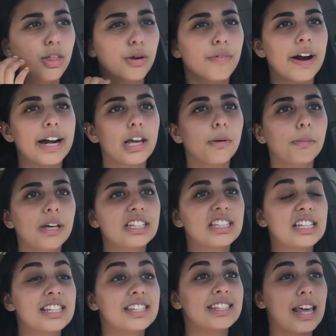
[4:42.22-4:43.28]
The radio plays
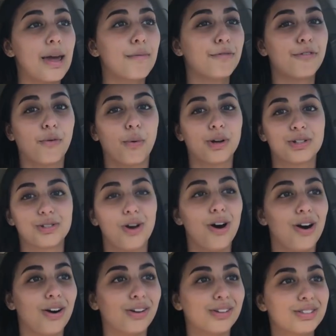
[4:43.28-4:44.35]
the same four
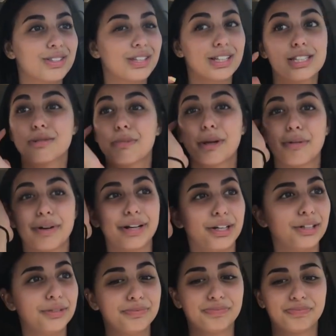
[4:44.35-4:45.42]
songs, let's be
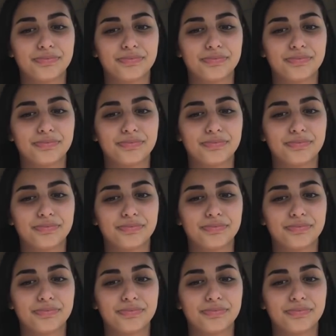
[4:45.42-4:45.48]
real.